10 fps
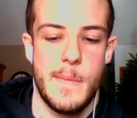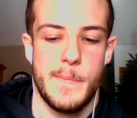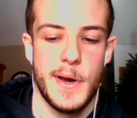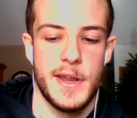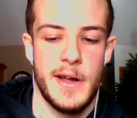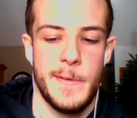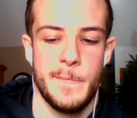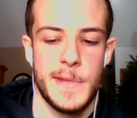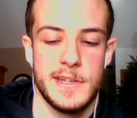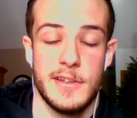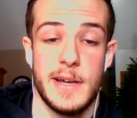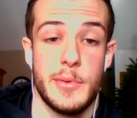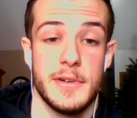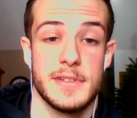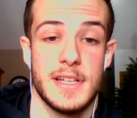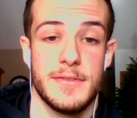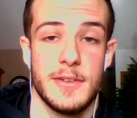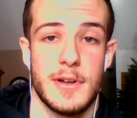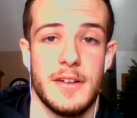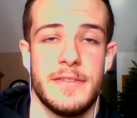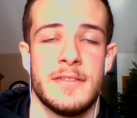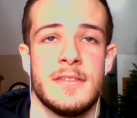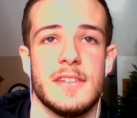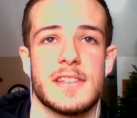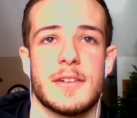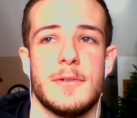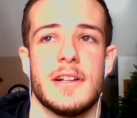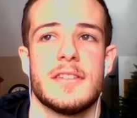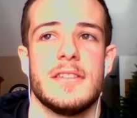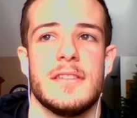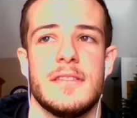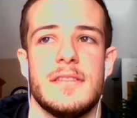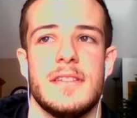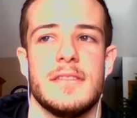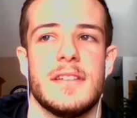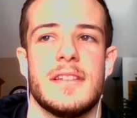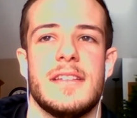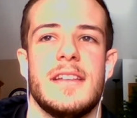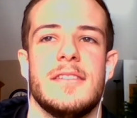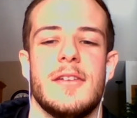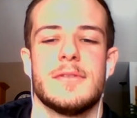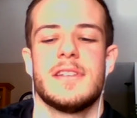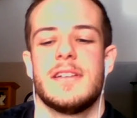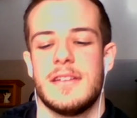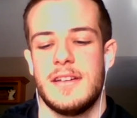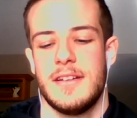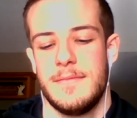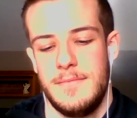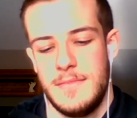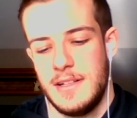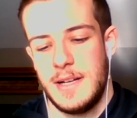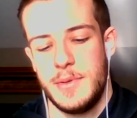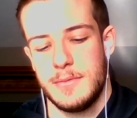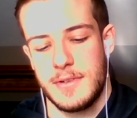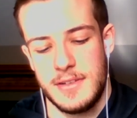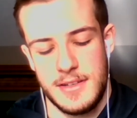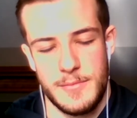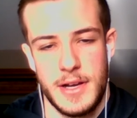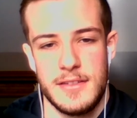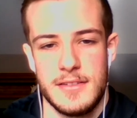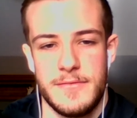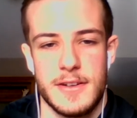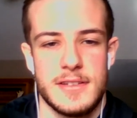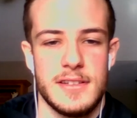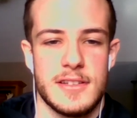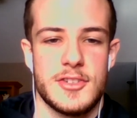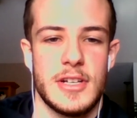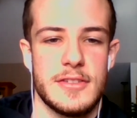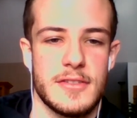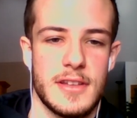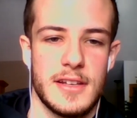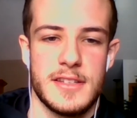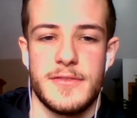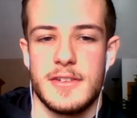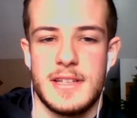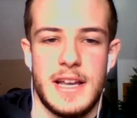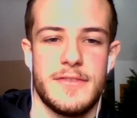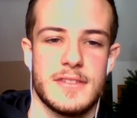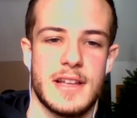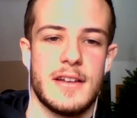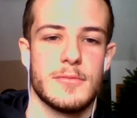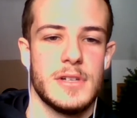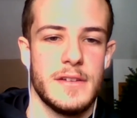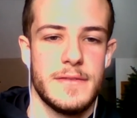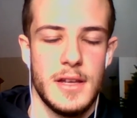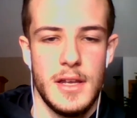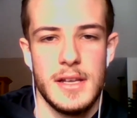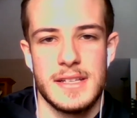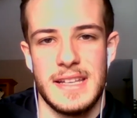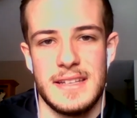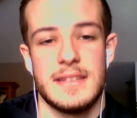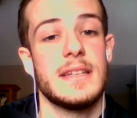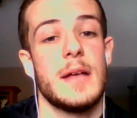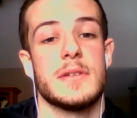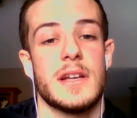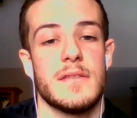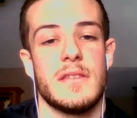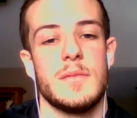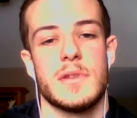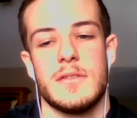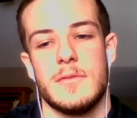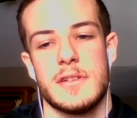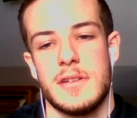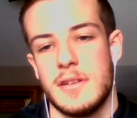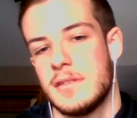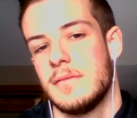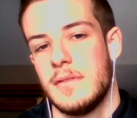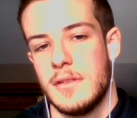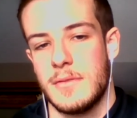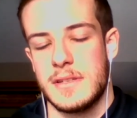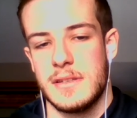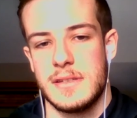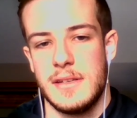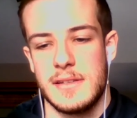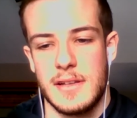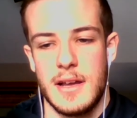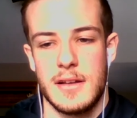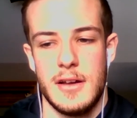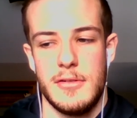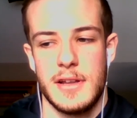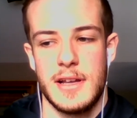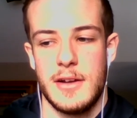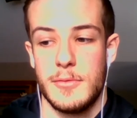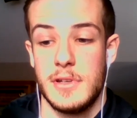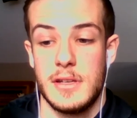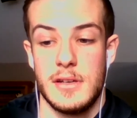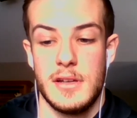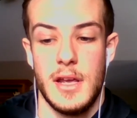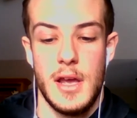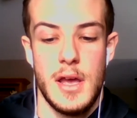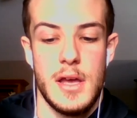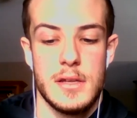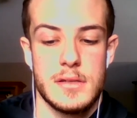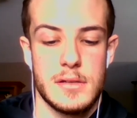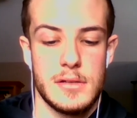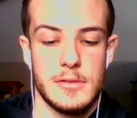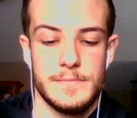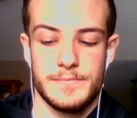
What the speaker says: But until that point, it was definitely rough. I was like watching. It was like a lot of people compare this first season to Stranger Things. The first half was kind of rough because they had to establish everything, but then once the rest of the season got going, it got really good. So